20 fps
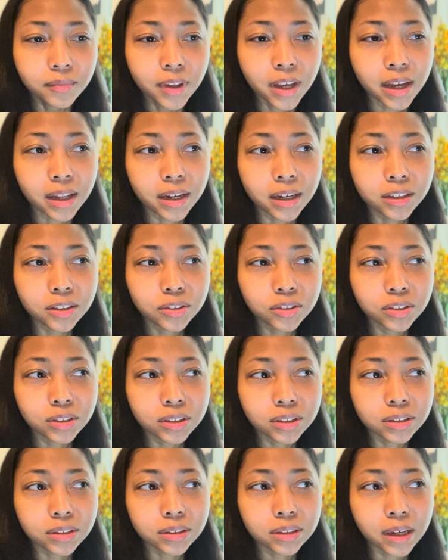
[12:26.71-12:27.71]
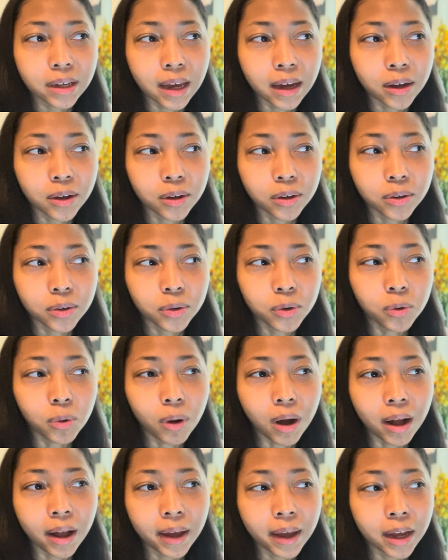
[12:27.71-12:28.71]
And that's just who
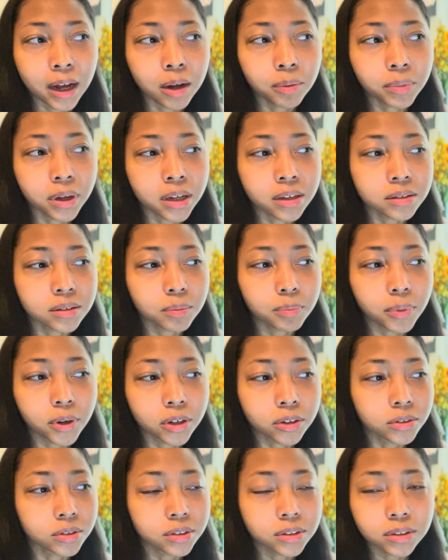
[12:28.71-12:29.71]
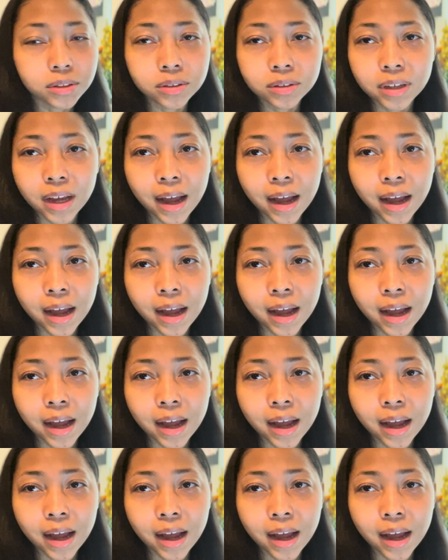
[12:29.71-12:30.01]
I am as a person.